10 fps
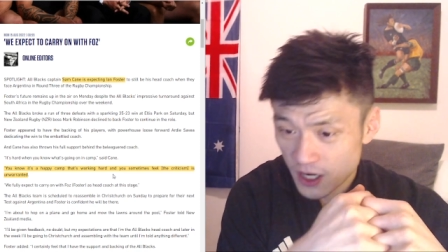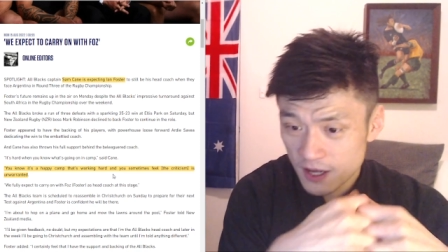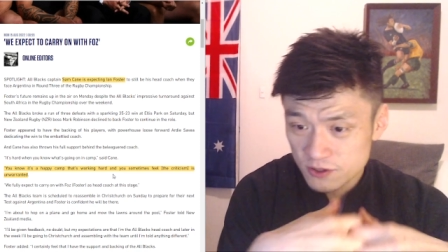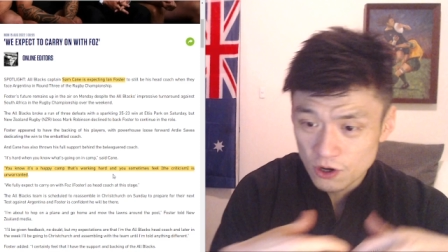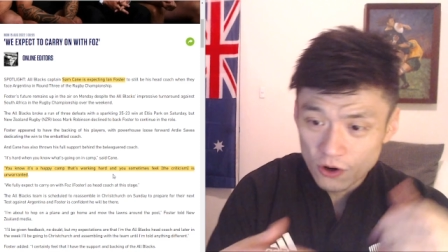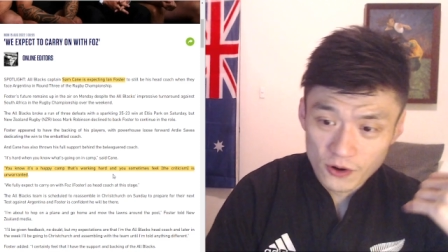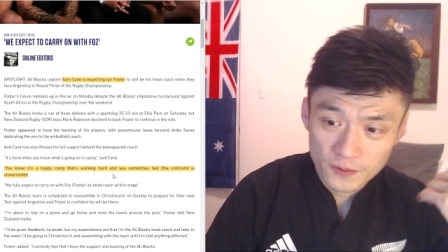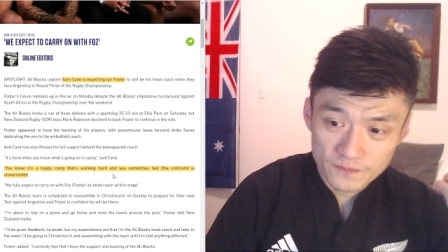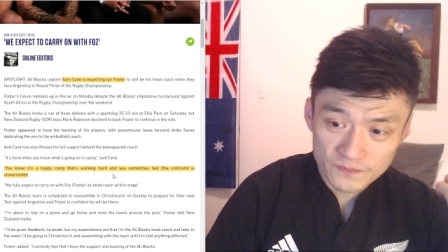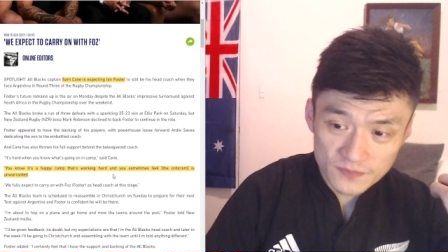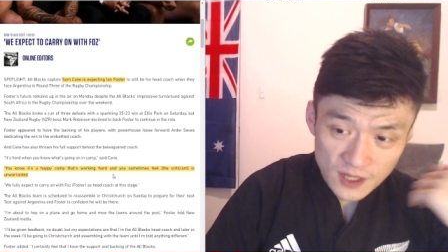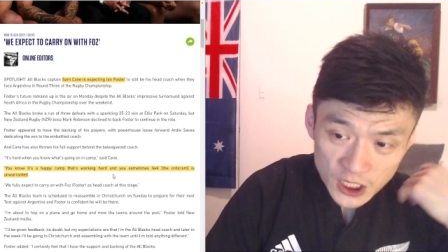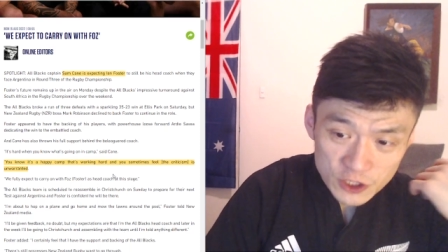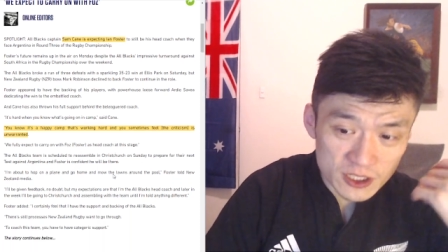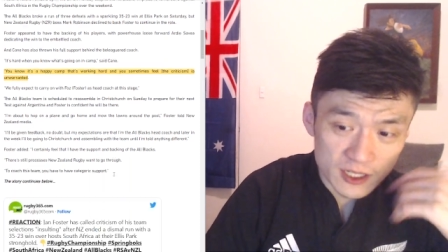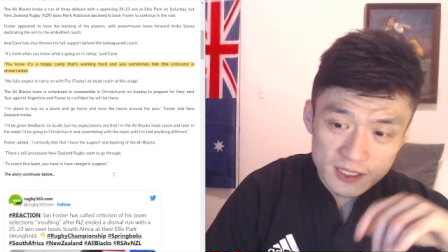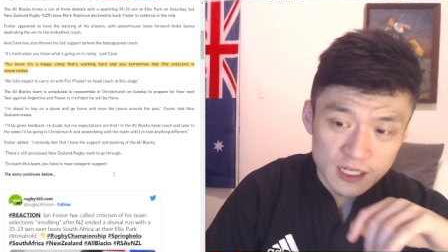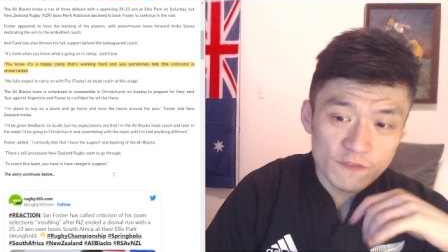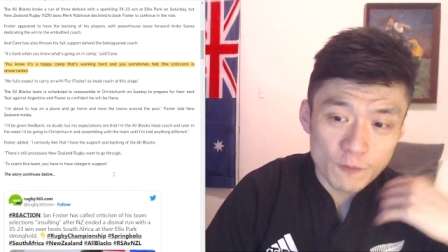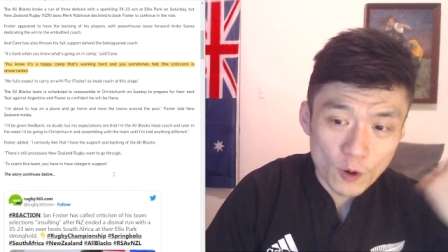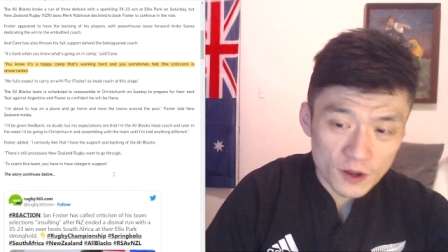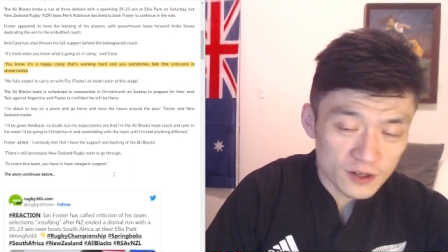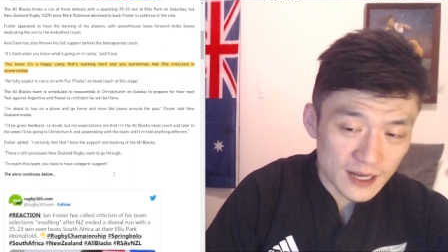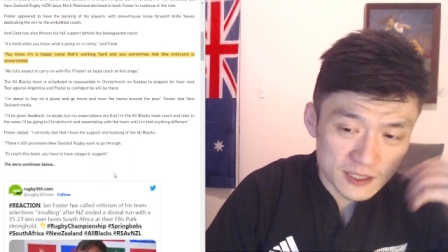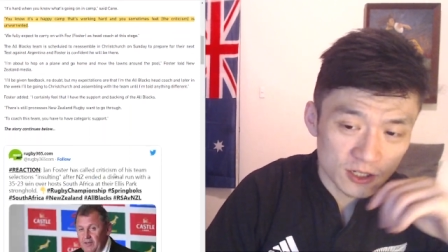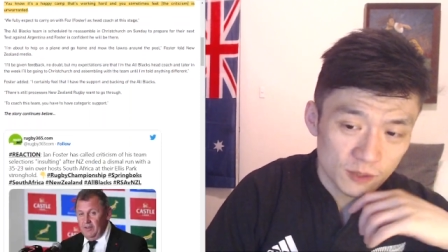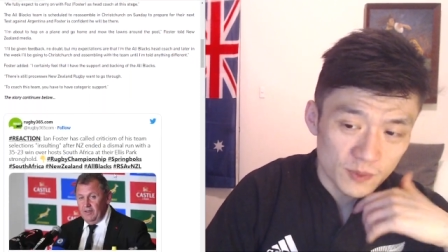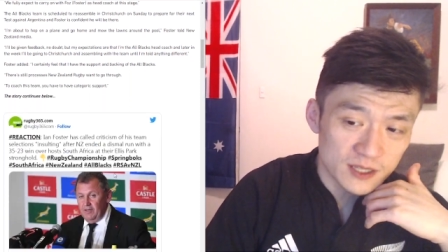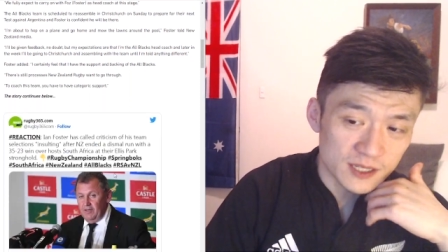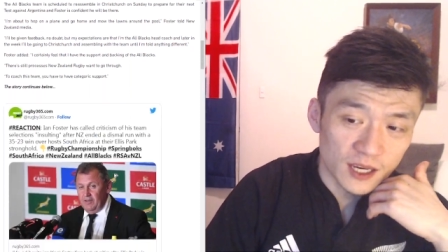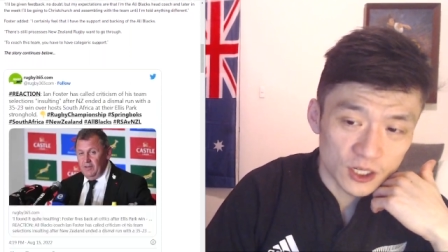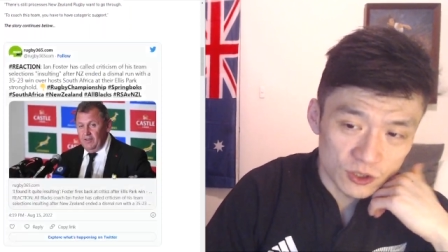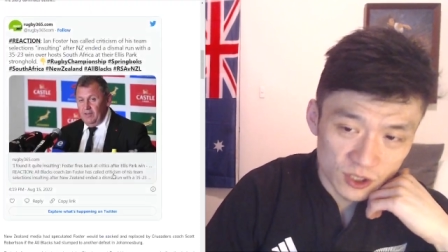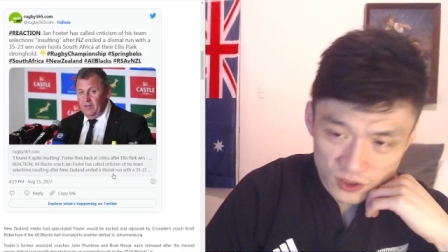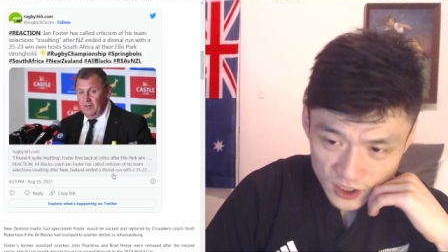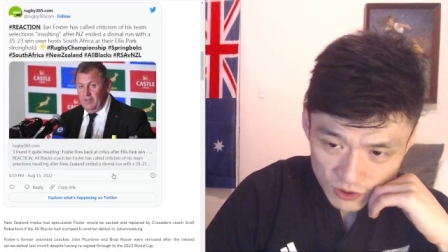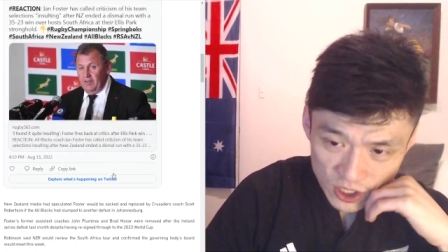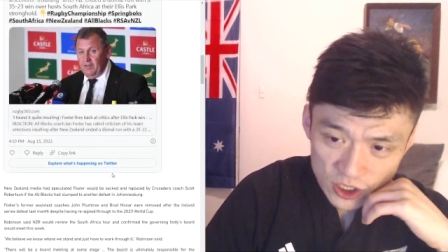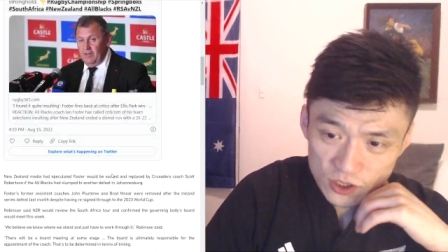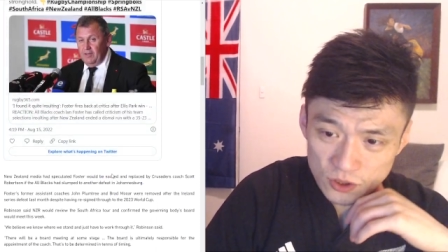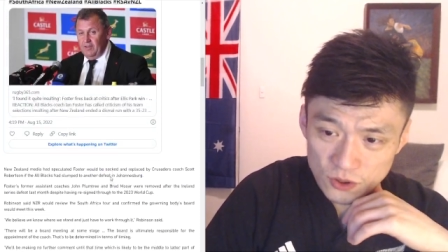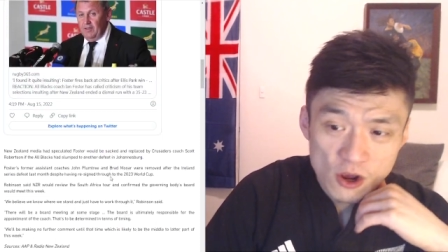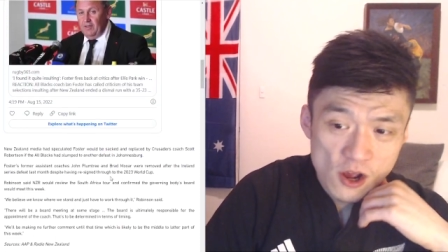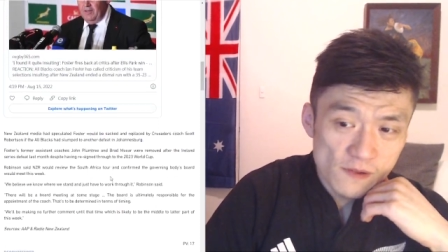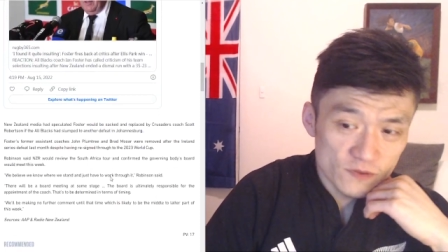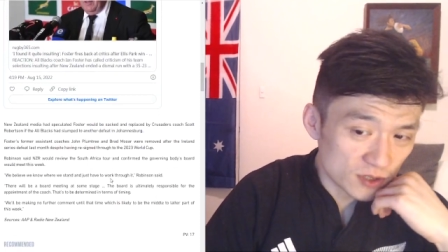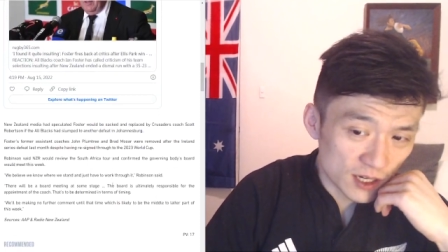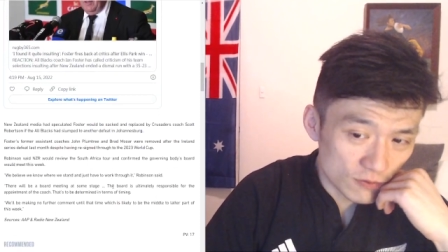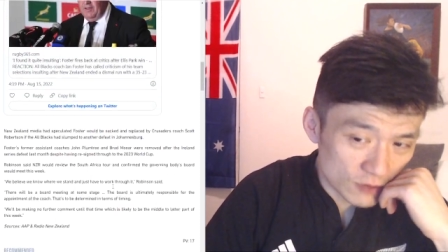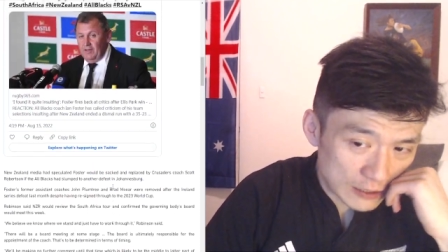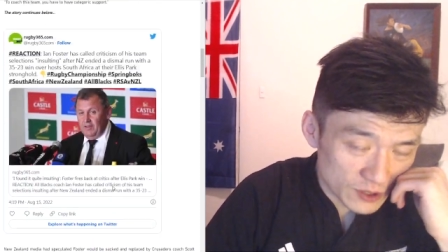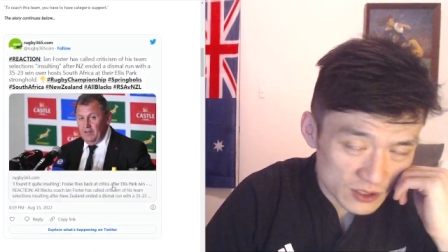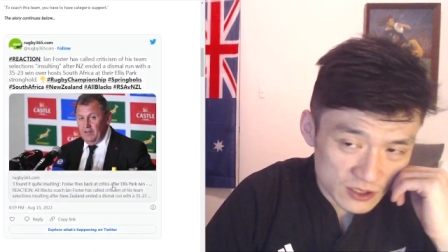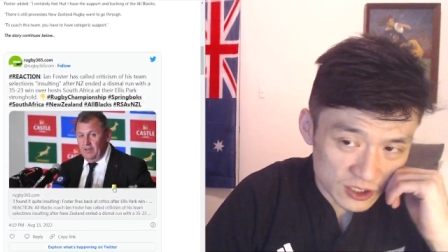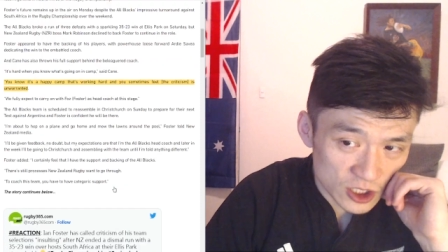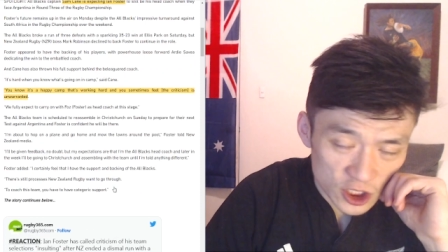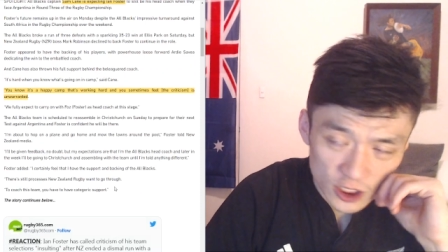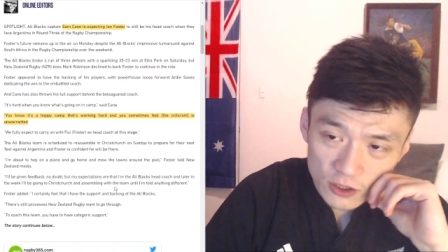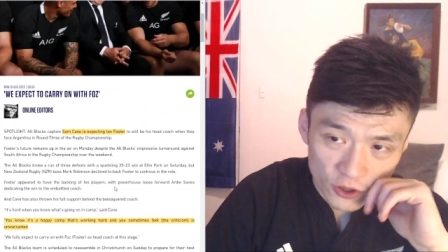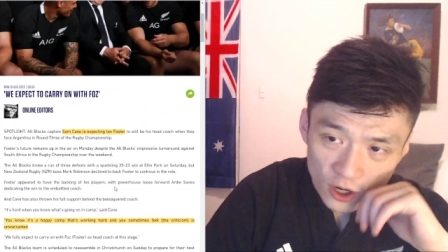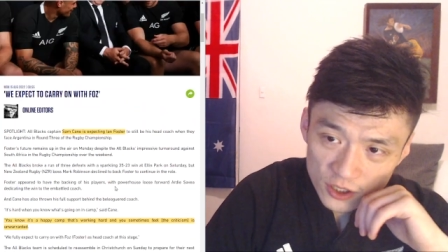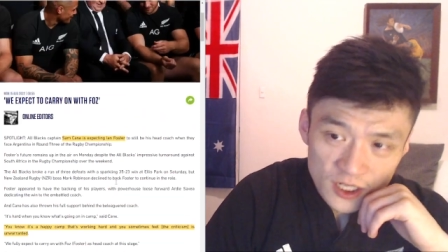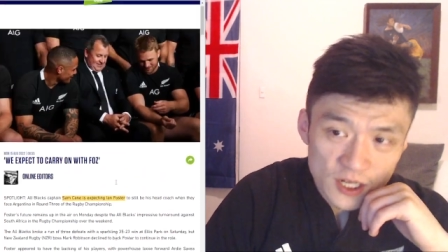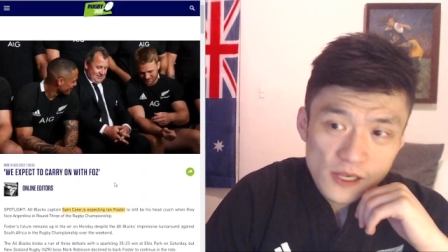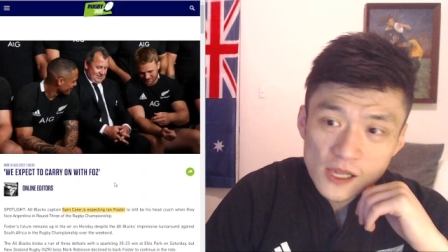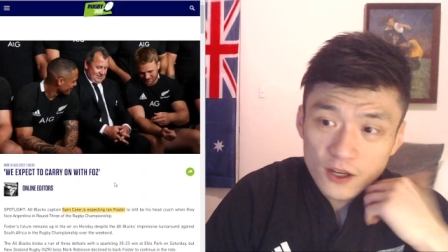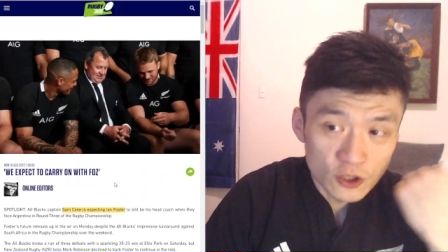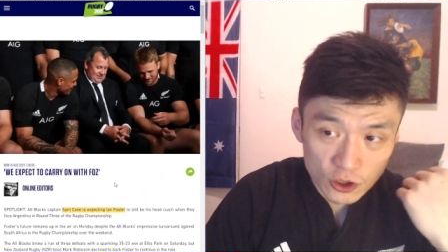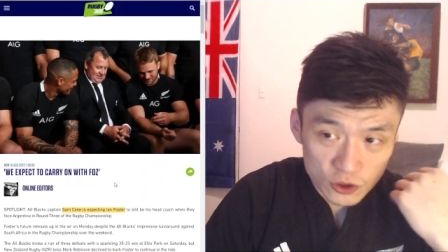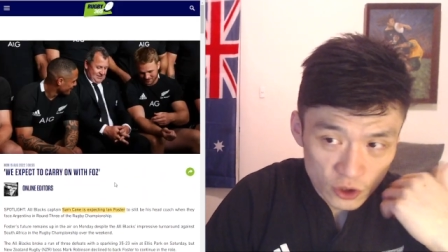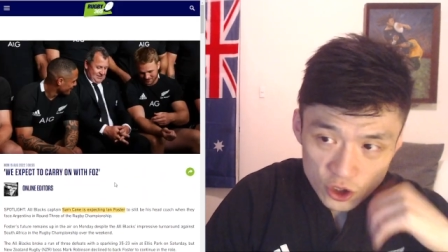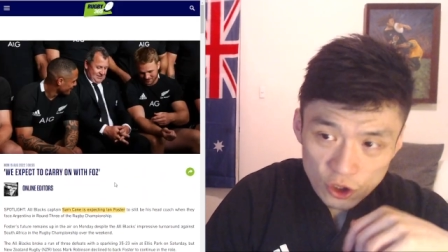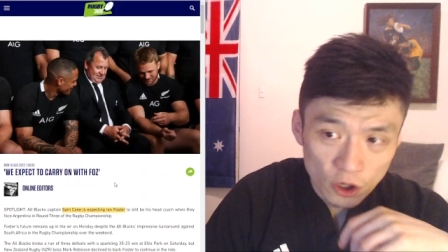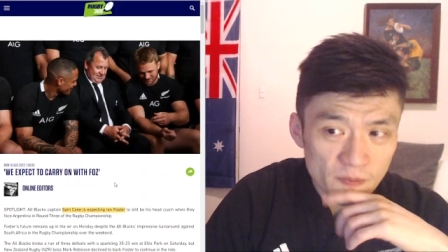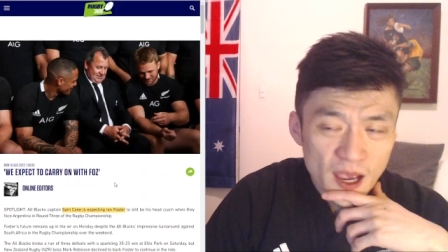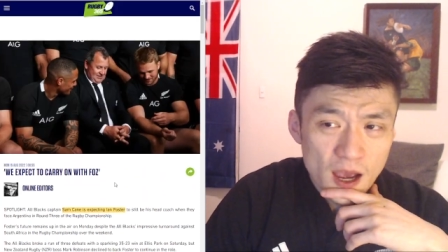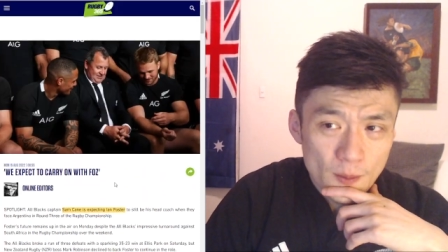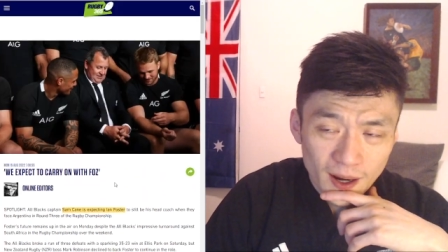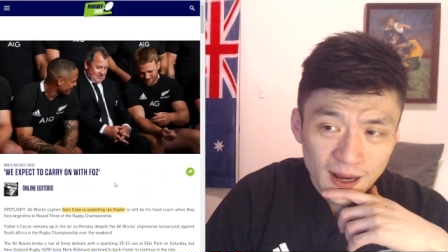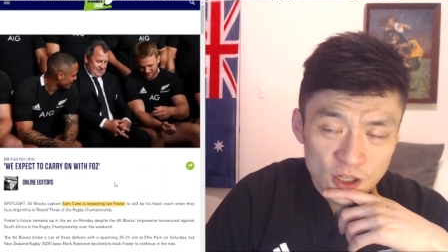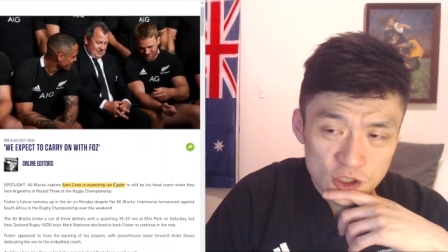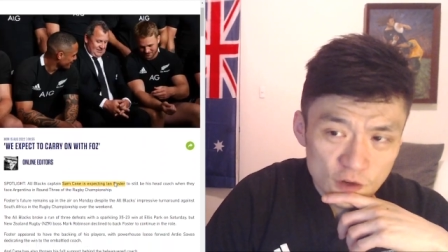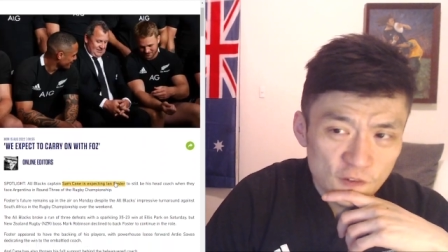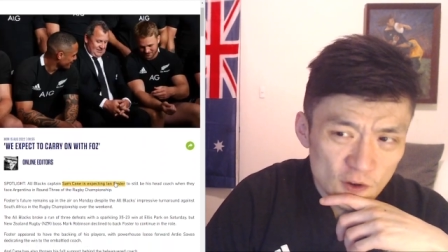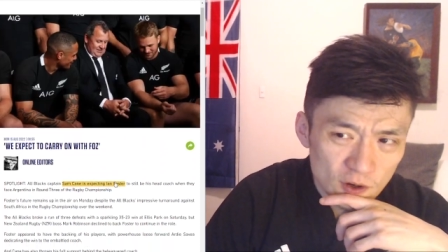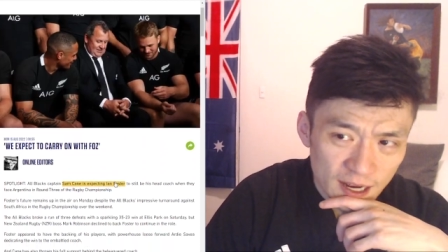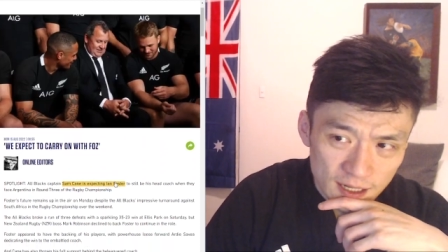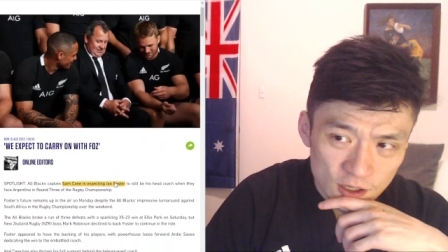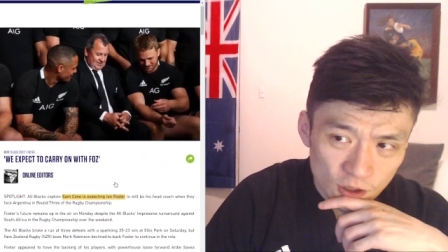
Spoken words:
So interesting stuff. Whether that's going to be taken into consideration to New Zealand Rugby's decision or not too sure. But I do feel like,